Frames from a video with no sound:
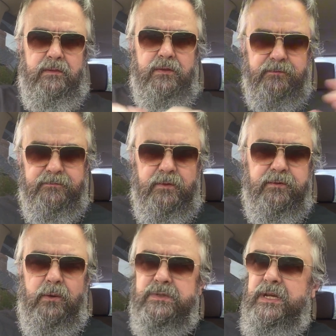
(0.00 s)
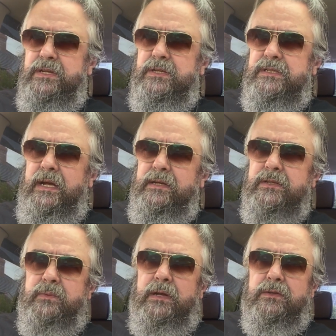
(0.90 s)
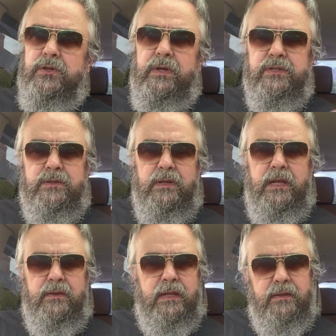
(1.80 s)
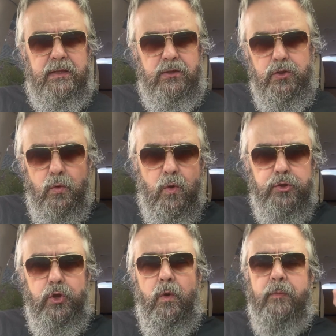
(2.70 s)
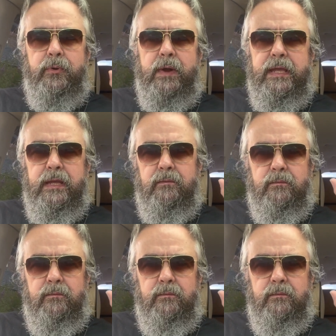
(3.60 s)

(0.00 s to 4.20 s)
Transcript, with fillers: the, the, flotation tank as well so it's it, that you you operate it